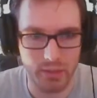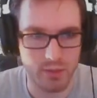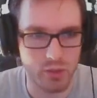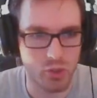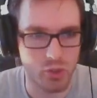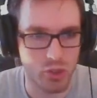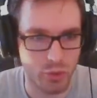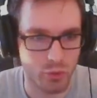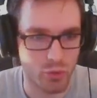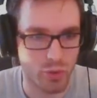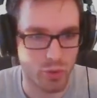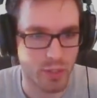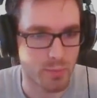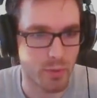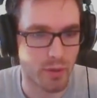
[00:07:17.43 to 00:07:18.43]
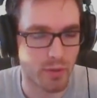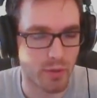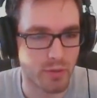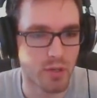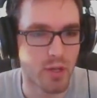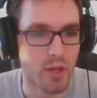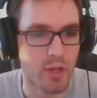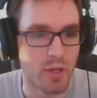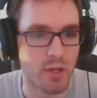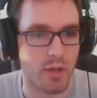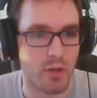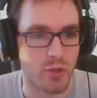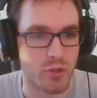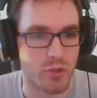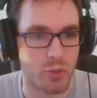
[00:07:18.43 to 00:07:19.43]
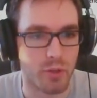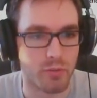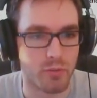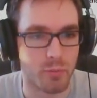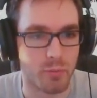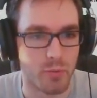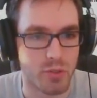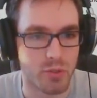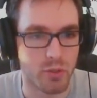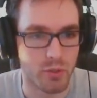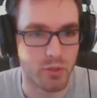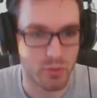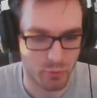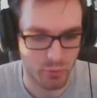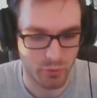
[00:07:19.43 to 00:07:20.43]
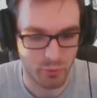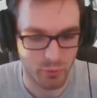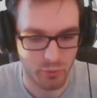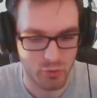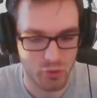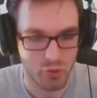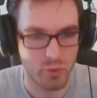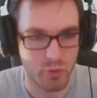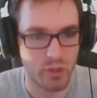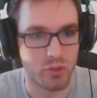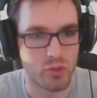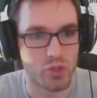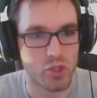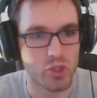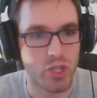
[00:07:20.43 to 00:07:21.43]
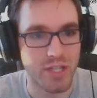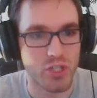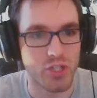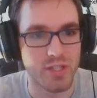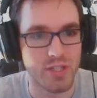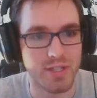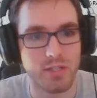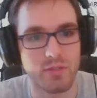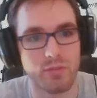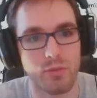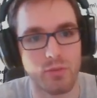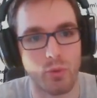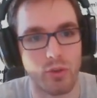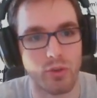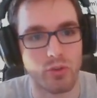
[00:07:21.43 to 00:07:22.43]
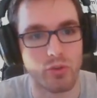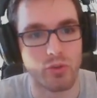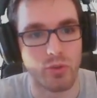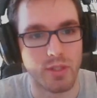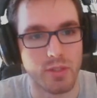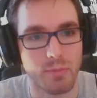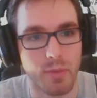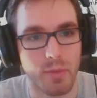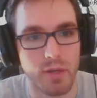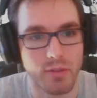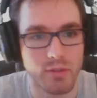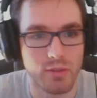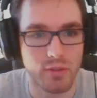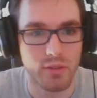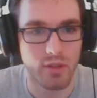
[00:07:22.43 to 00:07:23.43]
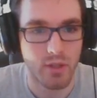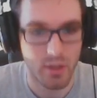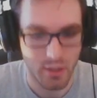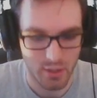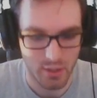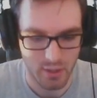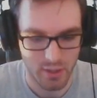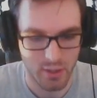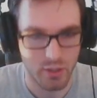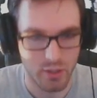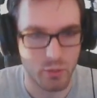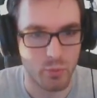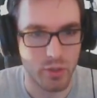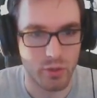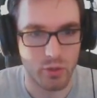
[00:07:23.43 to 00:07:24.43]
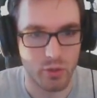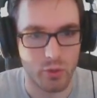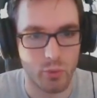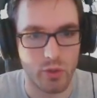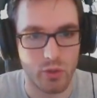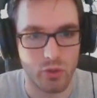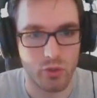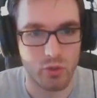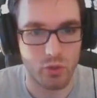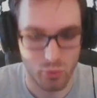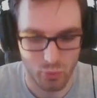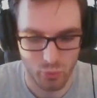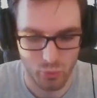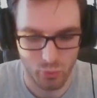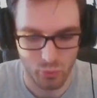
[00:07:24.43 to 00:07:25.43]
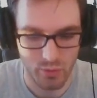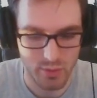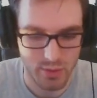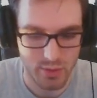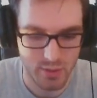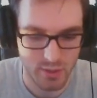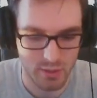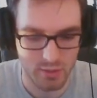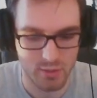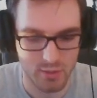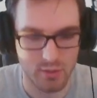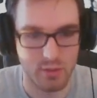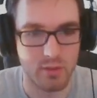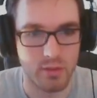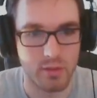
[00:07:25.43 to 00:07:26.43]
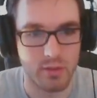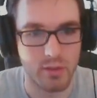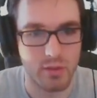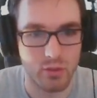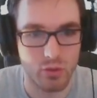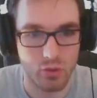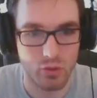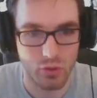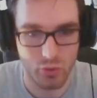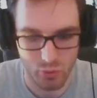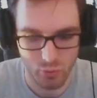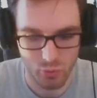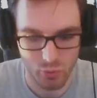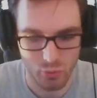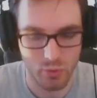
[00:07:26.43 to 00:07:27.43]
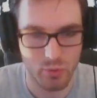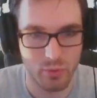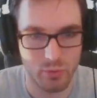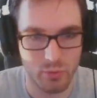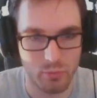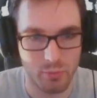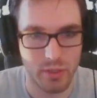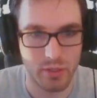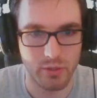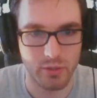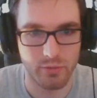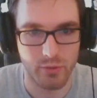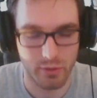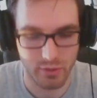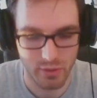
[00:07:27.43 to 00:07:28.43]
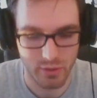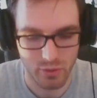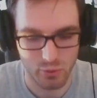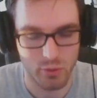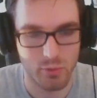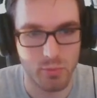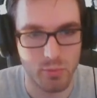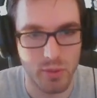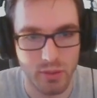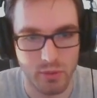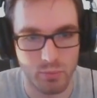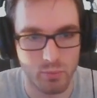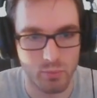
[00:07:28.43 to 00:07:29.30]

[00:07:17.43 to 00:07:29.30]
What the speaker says: this shader transparent. So right from the start, we're going to change this for transparent, and we are going to set the Q. By default, it's going to be